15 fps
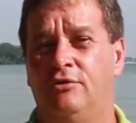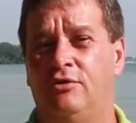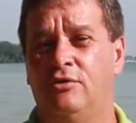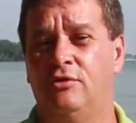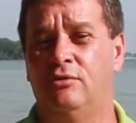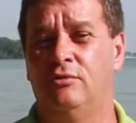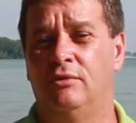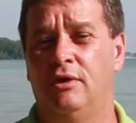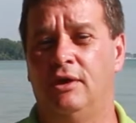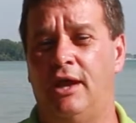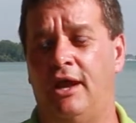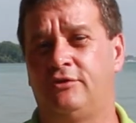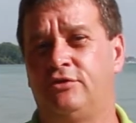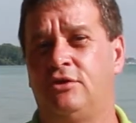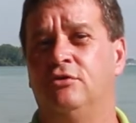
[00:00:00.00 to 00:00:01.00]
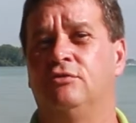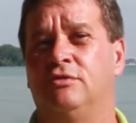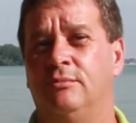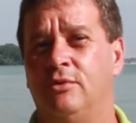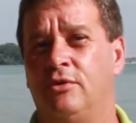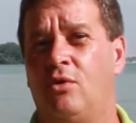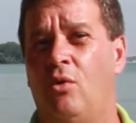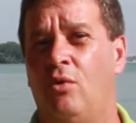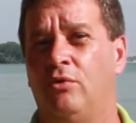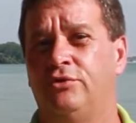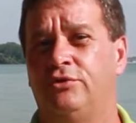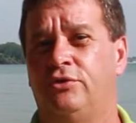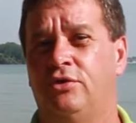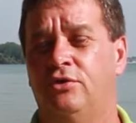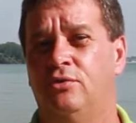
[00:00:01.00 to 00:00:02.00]
to uh, execute some of the
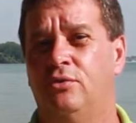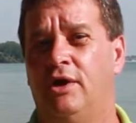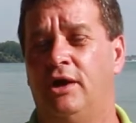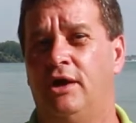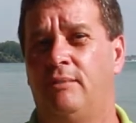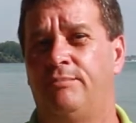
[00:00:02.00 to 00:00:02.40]
goals to uh,